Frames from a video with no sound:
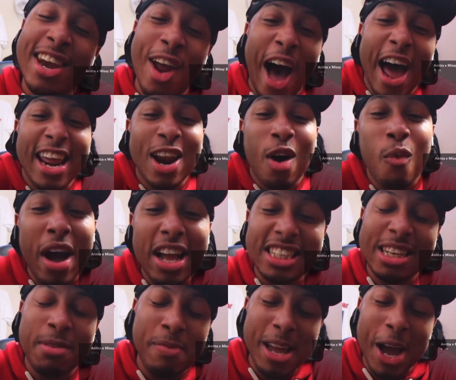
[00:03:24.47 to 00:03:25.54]
naughty the way
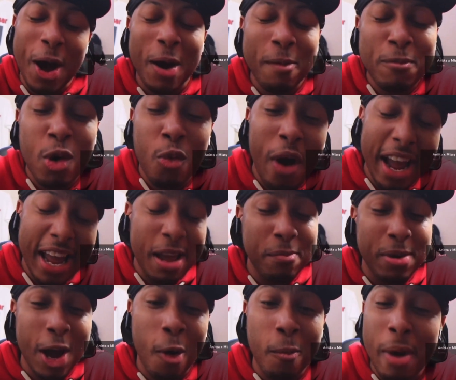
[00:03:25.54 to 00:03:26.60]
she be up, the way he
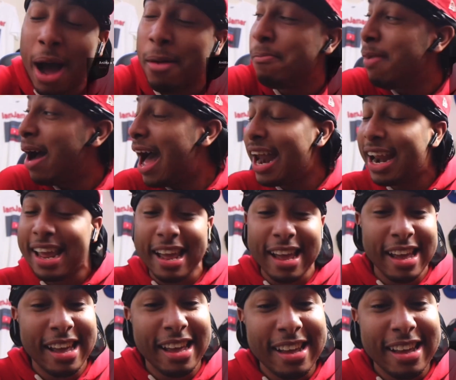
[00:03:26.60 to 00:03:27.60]
be on my body.